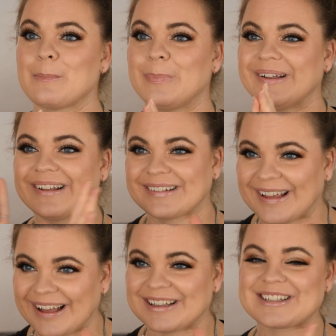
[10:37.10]
But
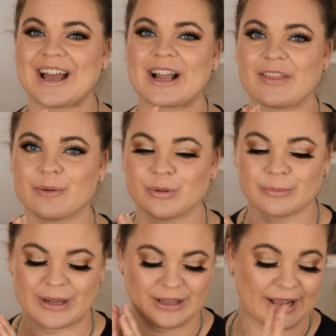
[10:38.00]
alas, I got the Bloom
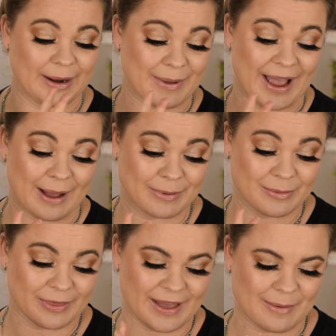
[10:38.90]
palette, and I'm happy
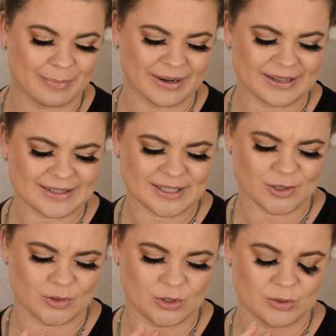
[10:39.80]
with that, but I
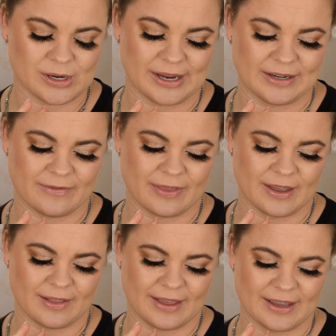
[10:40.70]
still do kind of
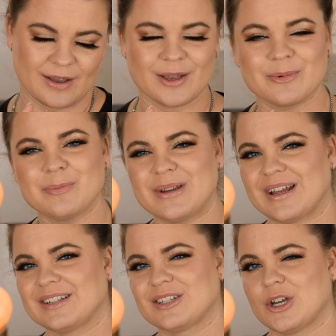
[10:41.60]
think like it would be
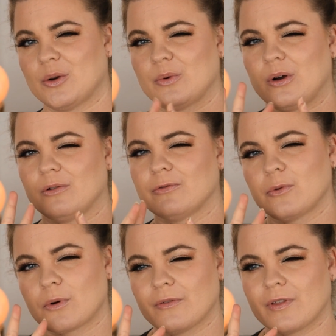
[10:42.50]
nice to own all
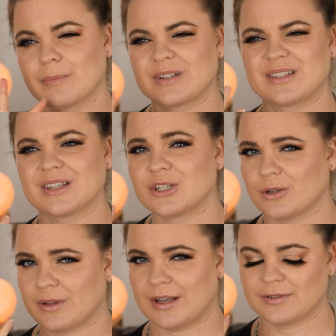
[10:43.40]
four of them, because I think she
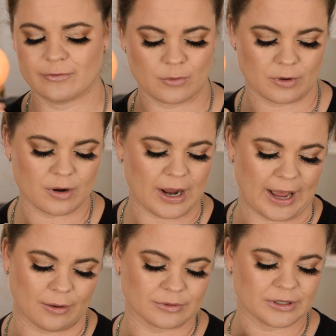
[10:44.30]
only has four
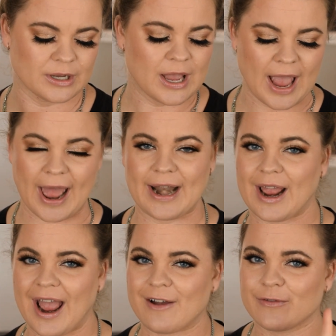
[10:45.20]
out, and I
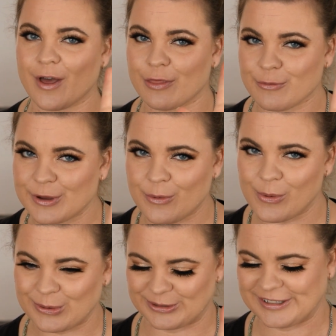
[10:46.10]
have three
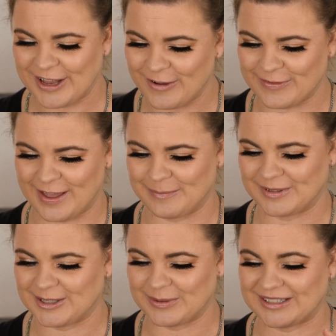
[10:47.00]
quarters of them,
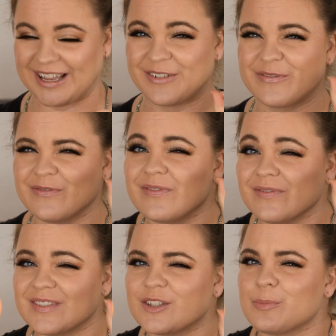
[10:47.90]
so it's like
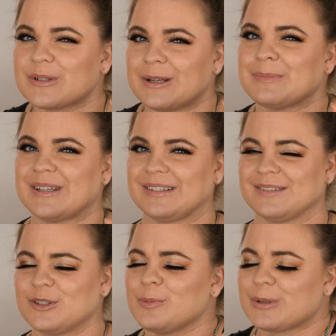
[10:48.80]
super tempting,
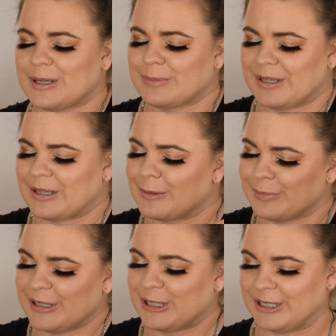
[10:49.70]
super tempting.
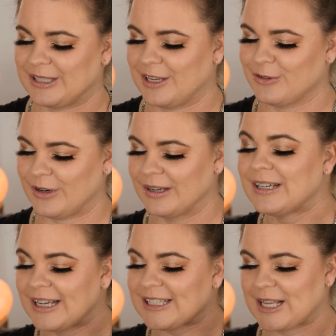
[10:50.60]
Completionist Kendra
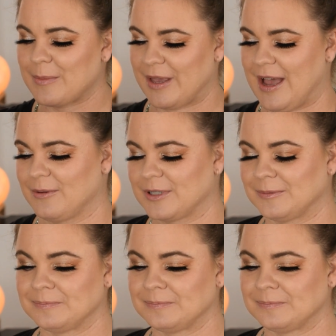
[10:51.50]
is coming out.